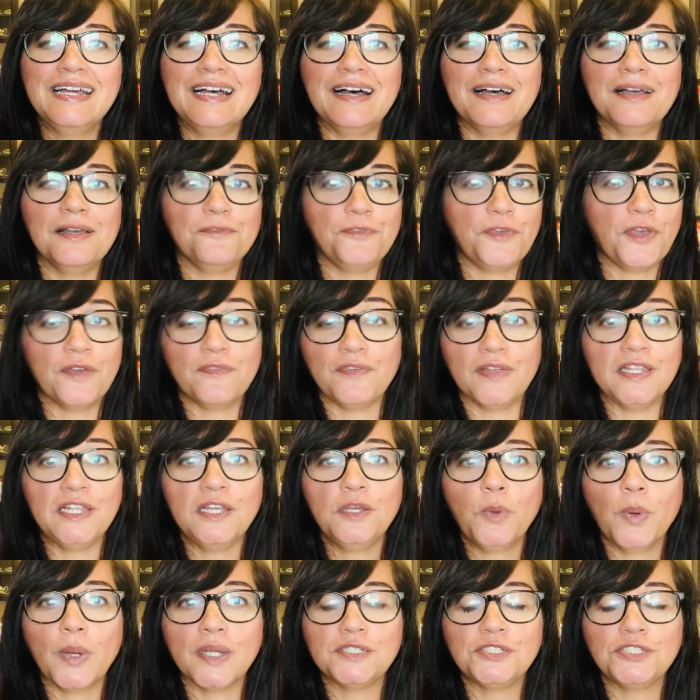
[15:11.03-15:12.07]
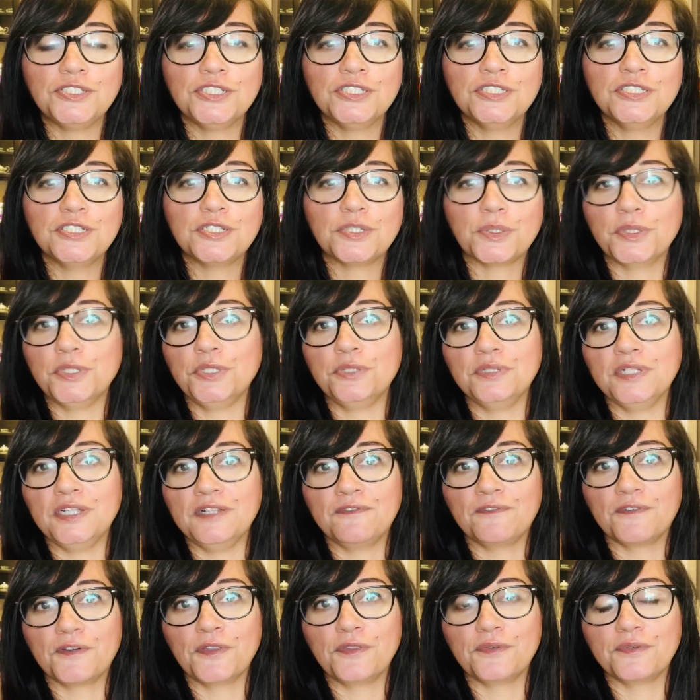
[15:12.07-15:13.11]
If you have any questions or you
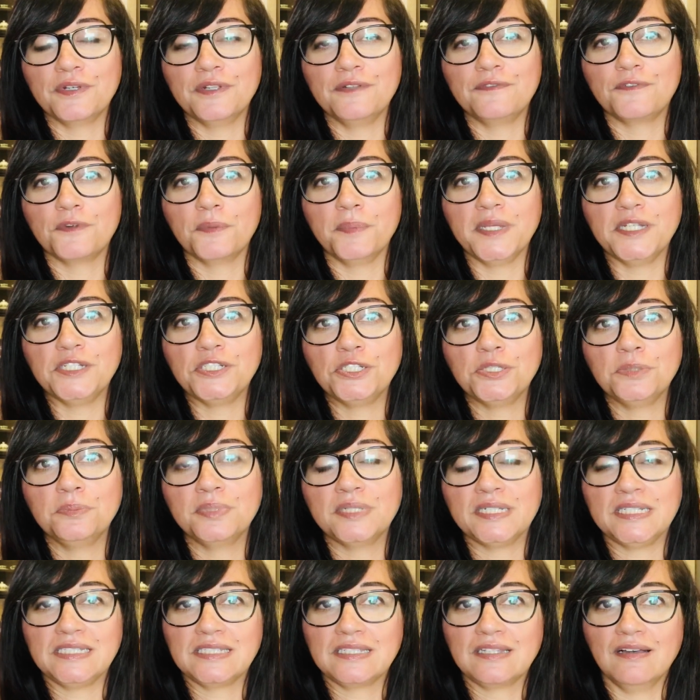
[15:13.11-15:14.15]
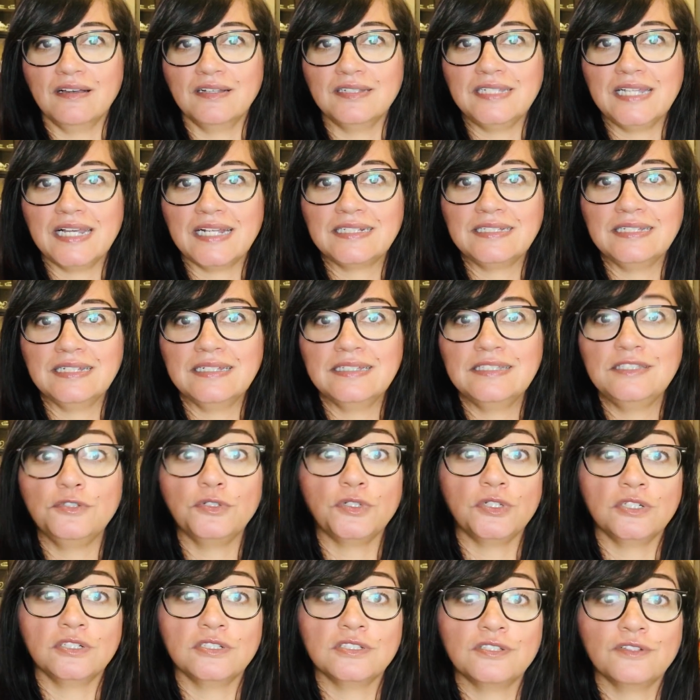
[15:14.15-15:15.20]
need further information, please contact us. You
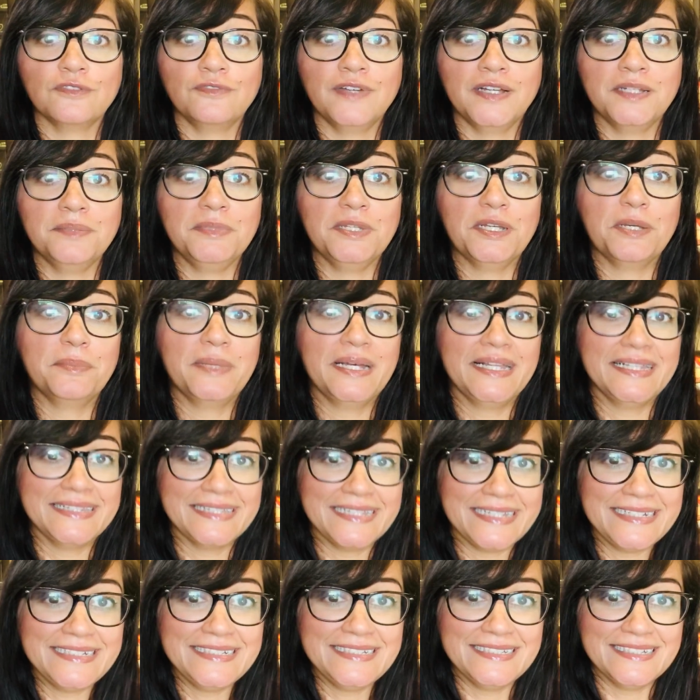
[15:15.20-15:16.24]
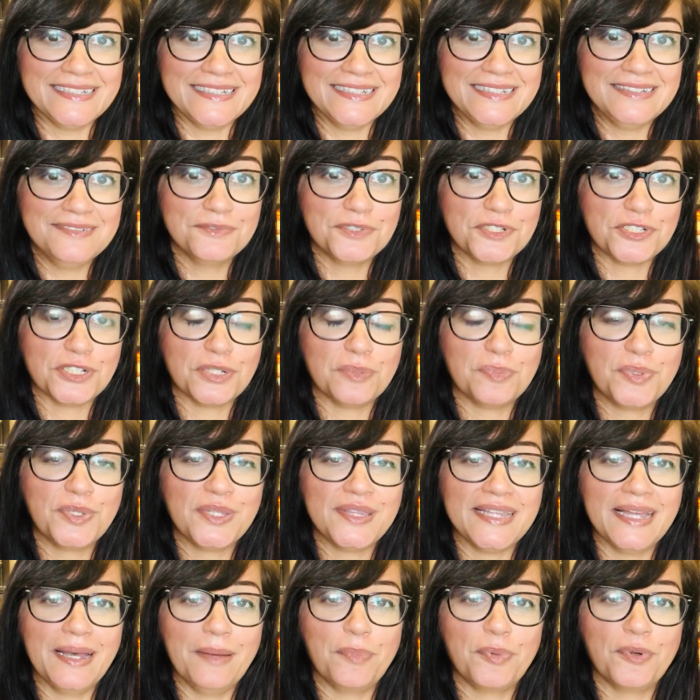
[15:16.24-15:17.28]
can also find me on my LinkedIn, which I'll
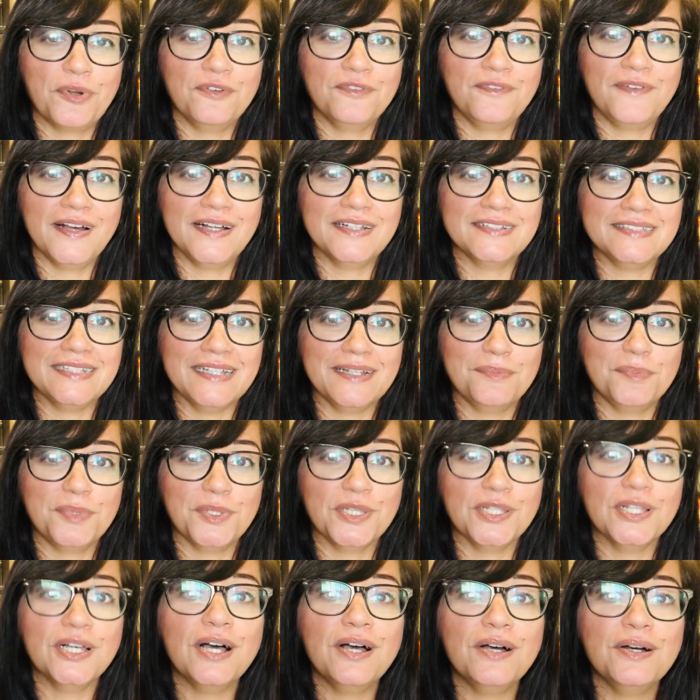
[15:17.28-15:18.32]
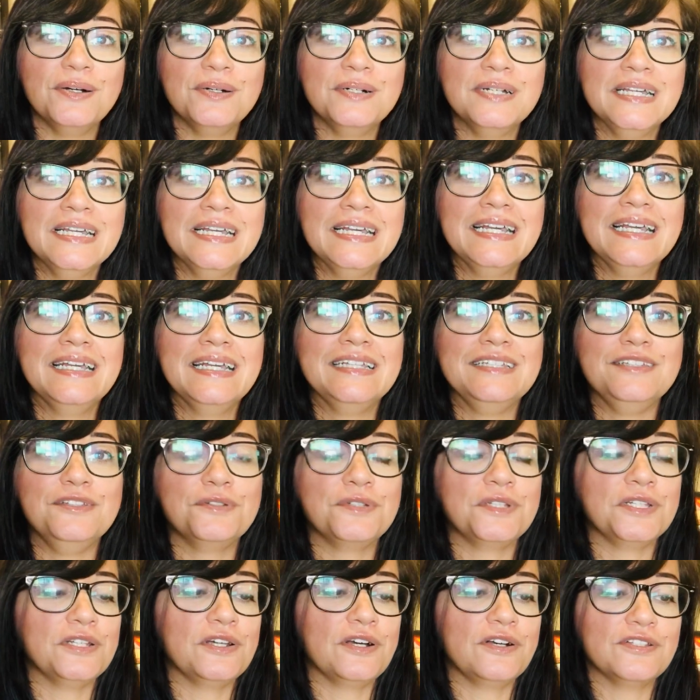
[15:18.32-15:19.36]
put that profile down below. You
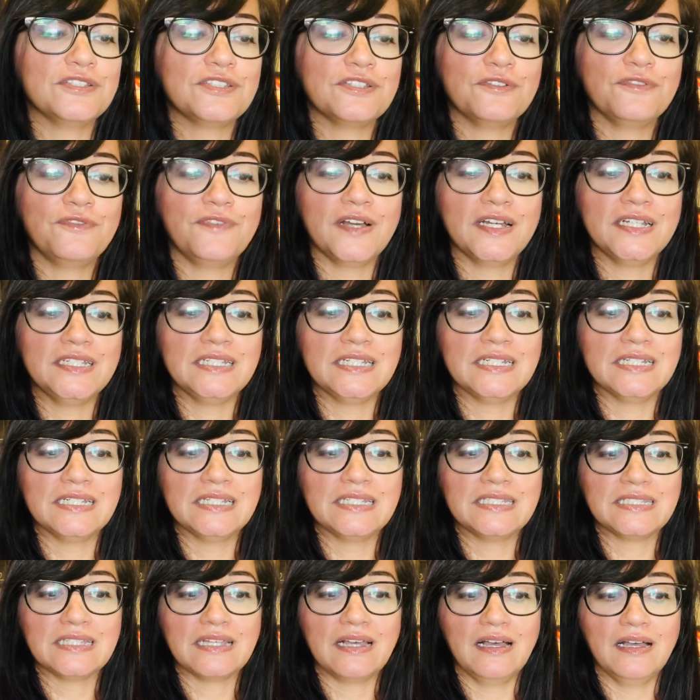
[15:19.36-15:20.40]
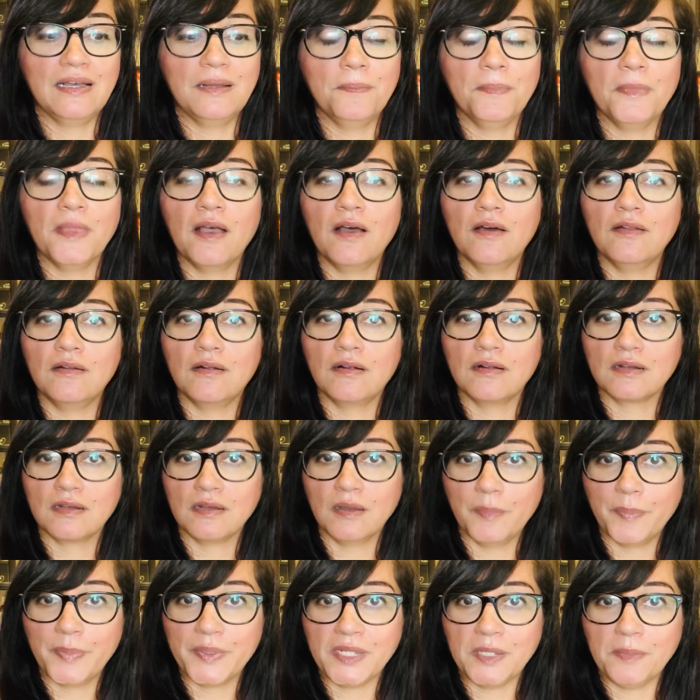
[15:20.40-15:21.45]
can also find us on our
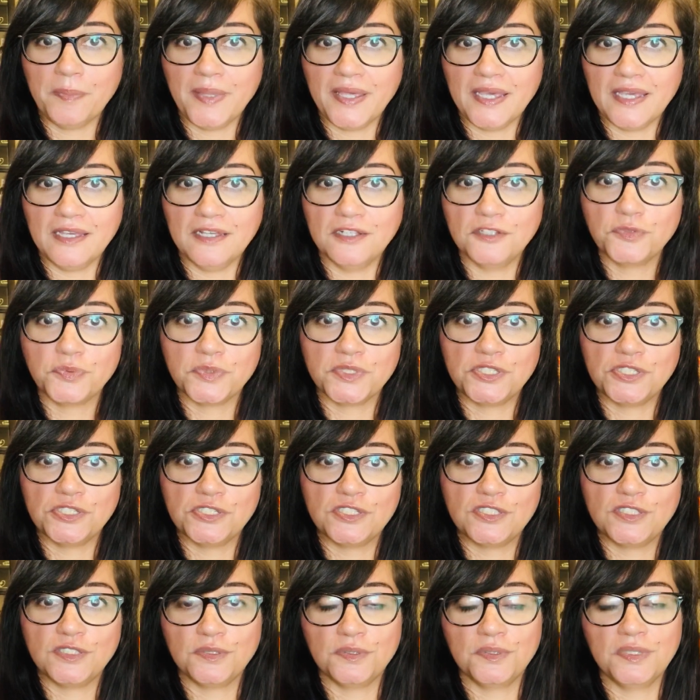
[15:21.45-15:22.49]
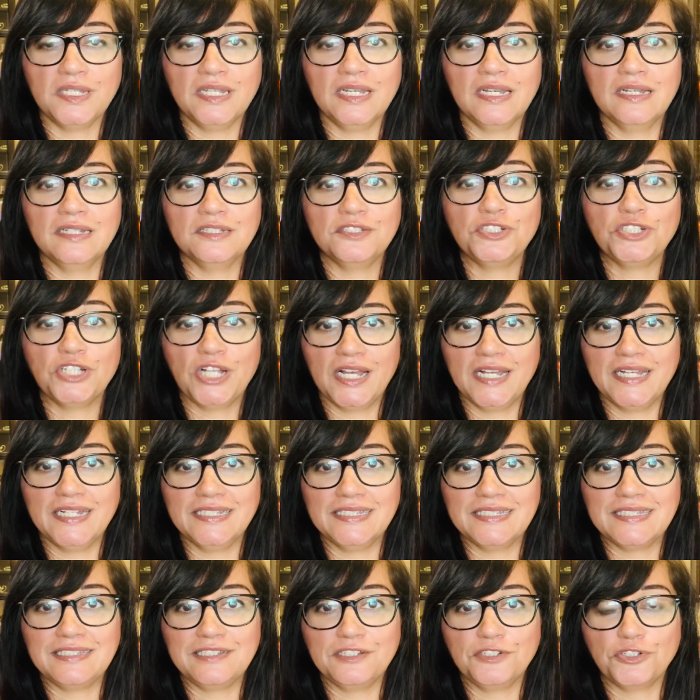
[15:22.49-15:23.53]
company page, which is Surya
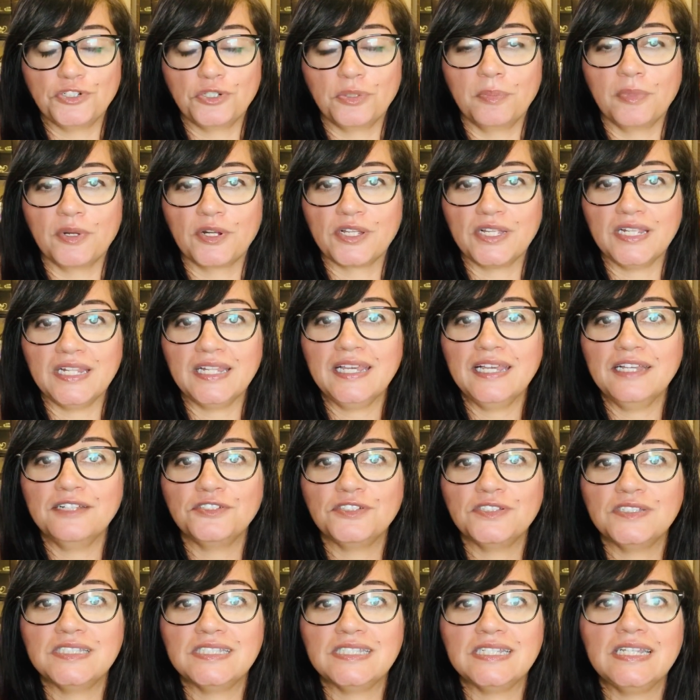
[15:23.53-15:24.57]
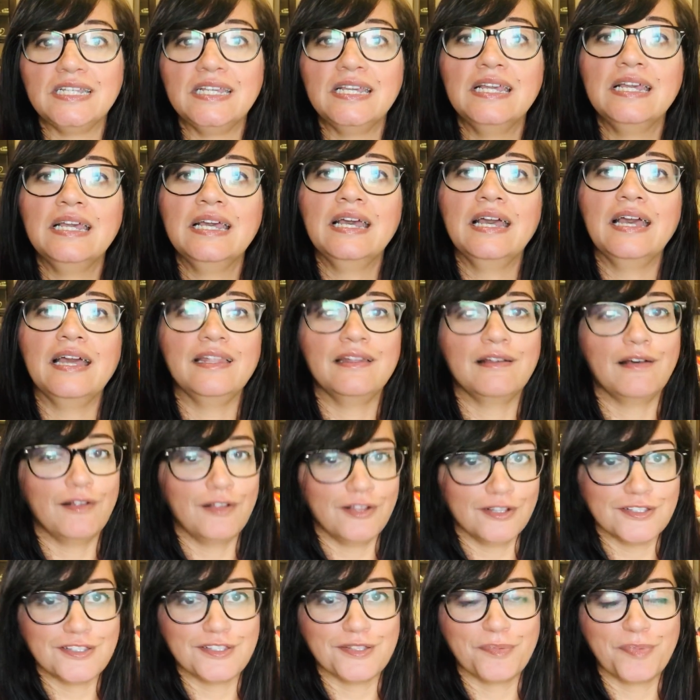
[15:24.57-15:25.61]
Shines Digital Marketing Agency, and
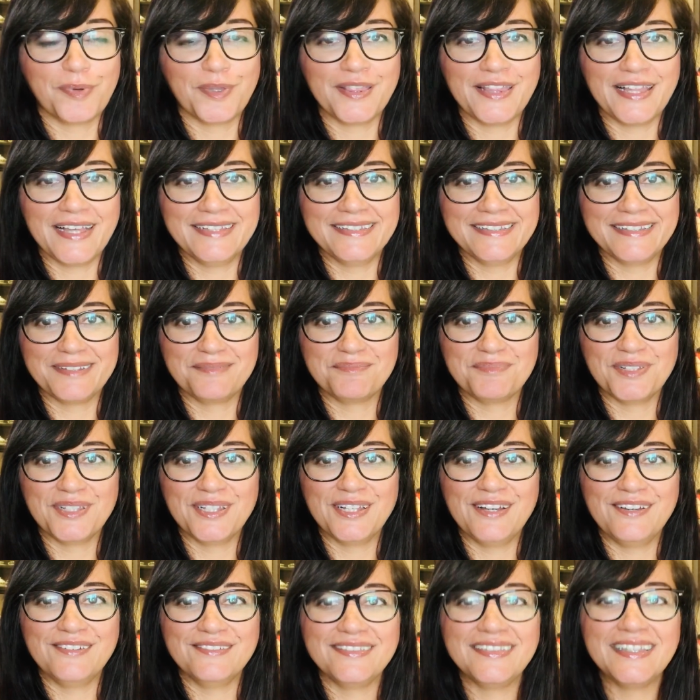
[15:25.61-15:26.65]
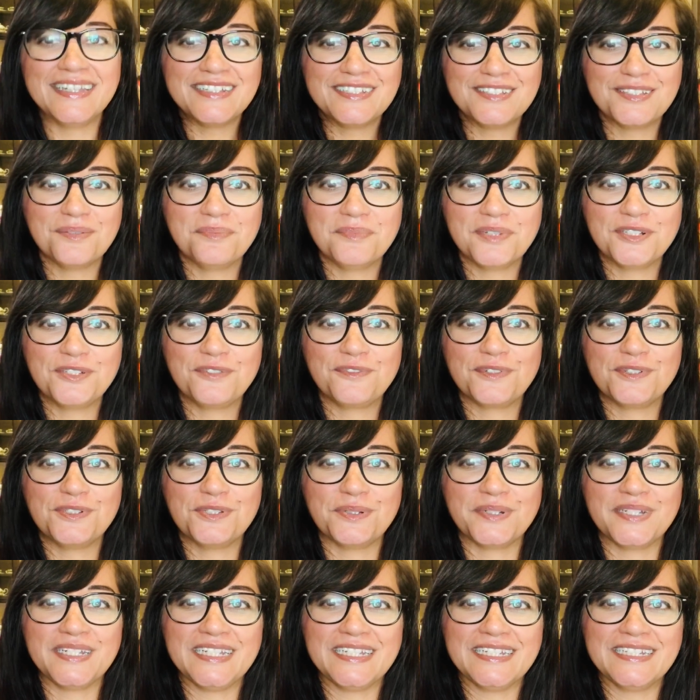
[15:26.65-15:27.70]
I'll also put that link below. Thanks so much for
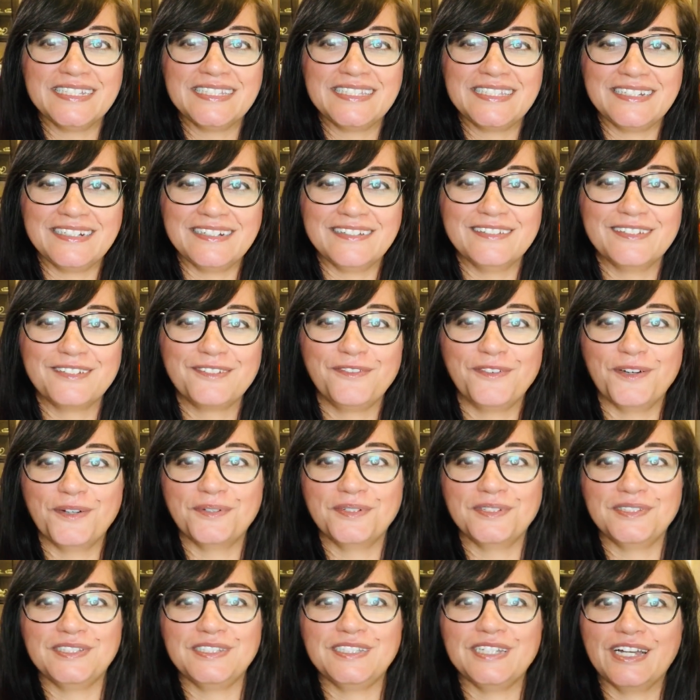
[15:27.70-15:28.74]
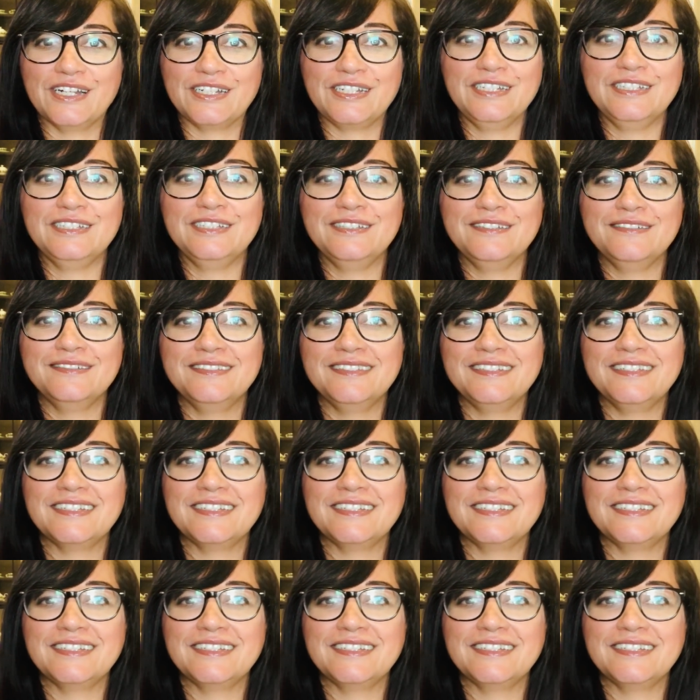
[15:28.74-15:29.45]
joining us, and I'll look forward to talking to you in the